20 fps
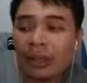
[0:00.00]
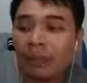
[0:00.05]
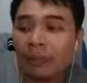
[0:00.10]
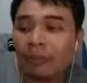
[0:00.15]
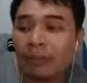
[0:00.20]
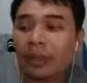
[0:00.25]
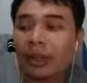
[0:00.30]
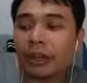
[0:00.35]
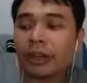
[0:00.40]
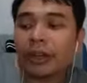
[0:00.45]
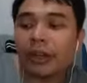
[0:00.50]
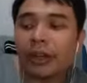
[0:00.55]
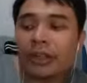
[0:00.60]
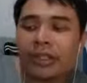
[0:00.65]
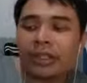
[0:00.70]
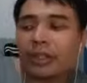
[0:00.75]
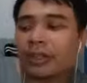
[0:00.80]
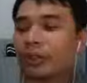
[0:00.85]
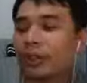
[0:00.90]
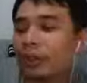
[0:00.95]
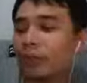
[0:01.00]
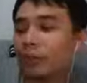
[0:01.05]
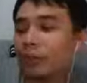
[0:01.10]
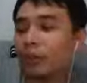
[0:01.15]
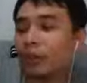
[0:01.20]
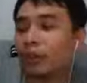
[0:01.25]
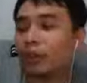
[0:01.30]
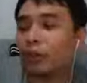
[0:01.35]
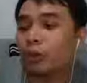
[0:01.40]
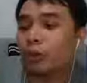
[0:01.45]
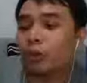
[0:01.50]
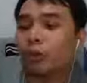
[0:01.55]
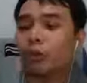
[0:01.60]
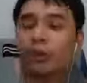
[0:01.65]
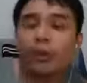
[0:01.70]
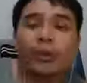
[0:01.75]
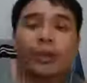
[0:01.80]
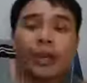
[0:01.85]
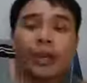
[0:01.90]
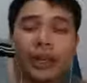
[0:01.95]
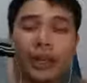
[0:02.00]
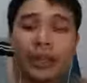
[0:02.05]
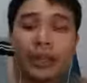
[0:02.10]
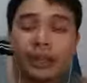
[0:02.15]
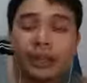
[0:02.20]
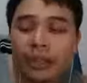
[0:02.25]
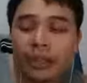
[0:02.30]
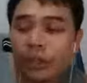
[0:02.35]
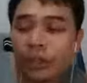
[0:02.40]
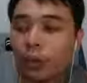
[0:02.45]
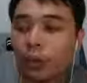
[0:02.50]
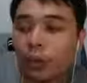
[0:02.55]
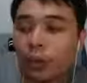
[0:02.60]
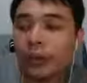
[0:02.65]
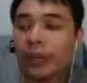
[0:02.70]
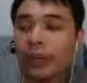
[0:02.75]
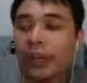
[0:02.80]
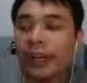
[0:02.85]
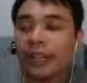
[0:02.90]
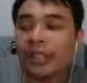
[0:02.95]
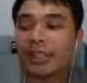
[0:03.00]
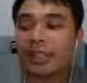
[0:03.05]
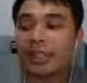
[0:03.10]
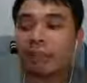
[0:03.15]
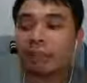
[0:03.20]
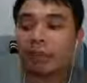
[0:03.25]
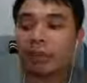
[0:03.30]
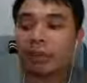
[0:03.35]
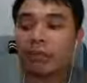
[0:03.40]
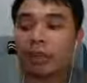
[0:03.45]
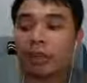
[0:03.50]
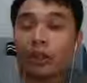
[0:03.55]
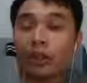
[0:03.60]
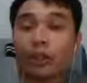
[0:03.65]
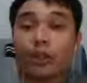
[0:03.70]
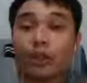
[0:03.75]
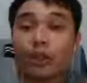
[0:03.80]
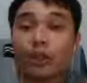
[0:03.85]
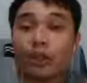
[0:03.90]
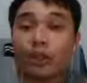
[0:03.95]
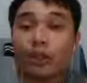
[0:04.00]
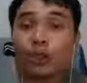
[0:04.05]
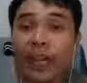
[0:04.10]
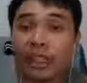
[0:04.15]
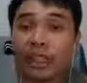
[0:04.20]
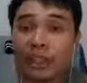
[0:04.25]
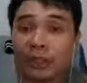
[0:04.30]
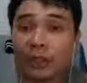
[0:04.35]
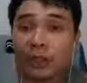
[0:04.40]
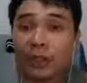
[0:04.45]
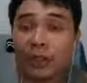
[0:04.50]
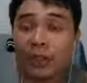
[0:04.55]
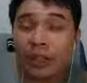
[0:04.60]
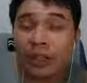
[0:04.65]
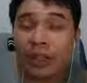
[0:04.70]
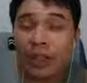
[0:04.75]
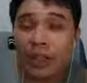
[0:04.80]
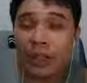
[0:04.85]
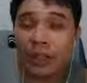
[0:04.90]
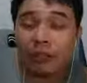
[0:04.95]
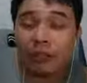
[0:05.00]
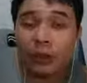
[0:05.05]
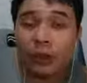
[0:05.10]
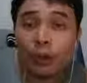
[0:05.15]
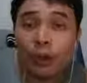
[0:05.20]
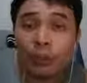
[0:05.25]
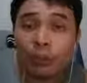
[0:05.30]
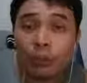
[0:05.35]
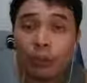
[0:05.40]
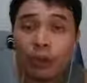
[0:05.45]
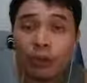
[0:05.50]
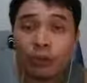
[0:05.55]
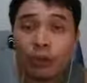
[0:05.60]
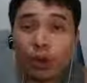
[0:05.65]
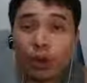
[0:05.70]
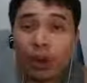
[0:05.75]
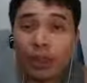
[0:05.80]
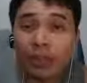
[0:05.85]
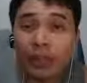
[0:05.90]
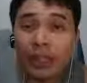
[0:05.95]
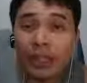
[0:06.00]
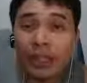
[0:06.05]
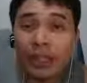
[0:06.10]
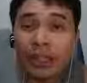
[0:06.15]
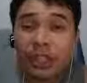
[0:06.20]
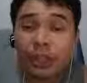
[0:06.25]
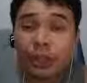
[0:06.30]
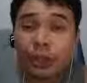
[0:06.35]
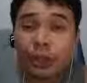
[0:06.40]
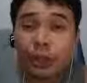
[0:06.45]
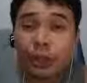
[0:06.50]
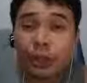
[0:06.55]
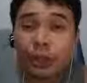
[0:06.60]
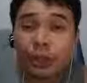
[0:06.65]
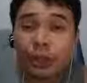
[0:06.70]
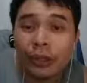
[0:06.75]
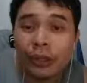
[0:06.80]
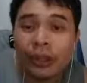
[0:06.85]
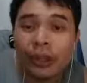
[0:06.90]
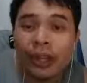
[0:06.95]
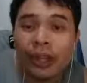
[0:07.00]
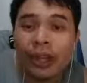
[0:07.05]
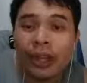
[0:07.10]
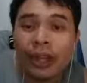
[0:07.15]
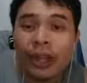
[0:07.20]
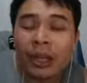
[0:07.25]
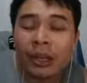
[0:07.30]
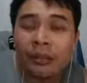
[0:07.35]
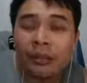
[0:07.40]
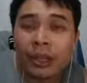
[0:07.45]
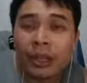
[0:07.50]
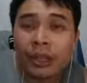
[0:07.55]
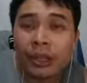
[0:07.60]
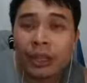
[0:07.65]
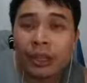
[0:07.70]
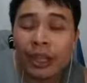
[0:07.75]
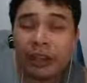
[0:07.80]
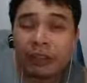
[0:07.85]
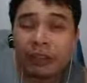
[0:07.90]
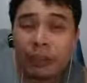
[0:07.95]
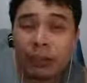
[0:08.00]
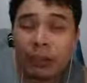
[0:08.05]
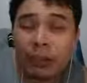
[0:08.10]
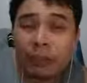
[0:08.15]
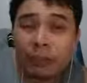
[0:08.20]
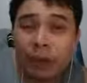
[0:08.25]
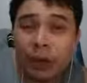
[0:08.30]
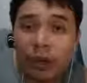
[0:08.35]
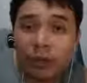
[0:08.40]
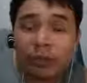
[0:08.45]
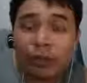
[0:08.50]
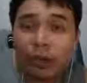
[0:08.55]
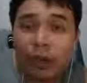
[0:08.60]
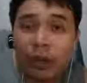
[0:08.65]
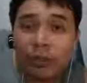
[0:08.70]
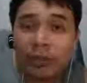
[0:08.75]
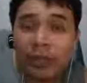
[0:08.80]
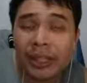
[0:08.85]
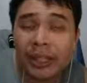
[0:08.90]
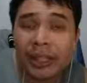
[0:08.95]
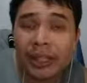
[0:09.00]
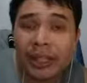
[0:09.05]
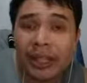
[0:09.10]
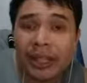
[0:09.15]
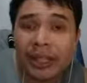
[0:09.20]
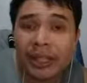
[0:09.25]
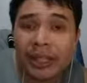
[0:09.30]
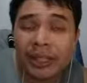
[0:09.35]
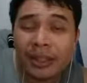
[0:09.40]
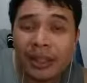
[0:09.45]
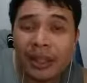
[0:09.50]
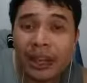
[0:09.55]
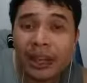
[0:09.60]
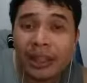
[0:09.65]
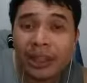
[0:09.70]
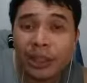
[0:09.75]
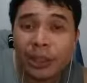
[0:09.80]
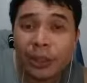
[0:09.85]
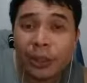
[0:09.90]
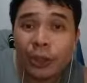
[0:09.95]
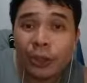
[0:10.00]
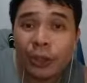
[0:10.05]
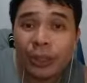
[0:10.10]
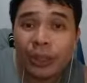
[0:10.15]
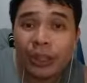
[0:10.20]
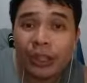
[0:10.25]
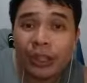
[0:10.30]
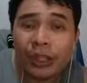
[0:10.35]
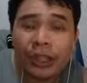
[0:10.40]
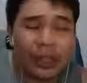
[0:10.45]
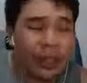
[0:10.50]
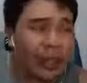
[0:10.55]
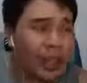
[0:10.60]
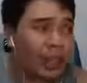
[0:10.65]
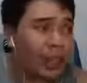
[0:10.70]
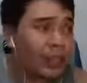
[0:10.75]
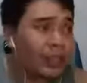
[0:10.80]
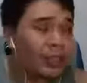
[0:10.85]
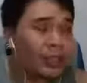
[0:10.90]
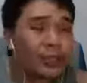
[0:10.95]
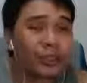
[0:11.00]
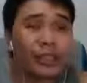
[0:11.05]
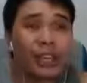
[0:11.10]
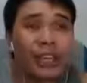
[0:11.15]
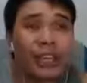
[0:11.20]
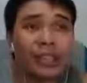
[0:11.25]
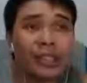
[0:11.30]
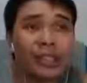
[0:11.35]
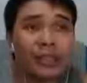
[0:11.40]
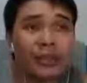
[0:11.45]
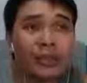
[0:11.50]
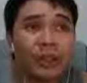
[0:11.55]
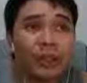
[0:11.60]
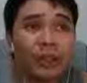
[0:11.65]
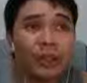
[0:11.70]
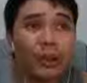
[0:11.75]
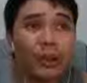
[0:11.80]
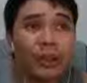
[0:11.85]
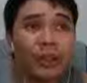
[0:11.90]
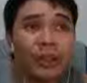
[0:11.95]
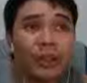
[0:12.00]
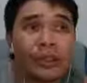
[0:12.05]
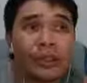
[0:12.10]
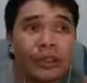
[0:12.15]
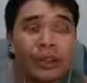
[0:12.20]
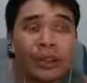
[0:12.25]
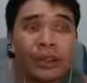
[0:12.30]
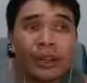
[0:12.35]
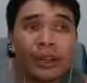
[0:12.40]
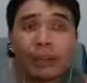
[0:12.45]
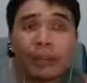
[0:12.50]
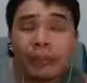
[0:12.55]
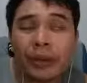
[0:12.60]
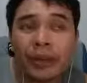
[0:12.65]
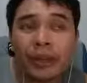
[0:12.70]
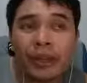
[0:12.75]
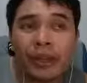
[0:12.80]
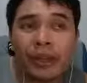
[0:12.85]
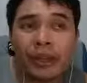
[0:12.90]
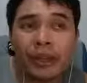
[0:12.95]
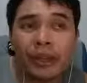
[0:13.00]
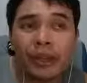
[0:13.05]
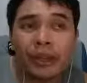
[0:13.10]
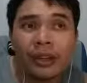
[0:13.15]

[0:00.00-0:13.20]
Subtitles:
Because number two, it's only acceptable to transfer if your performance is good. Because if your performance is not good and you transfer to another company,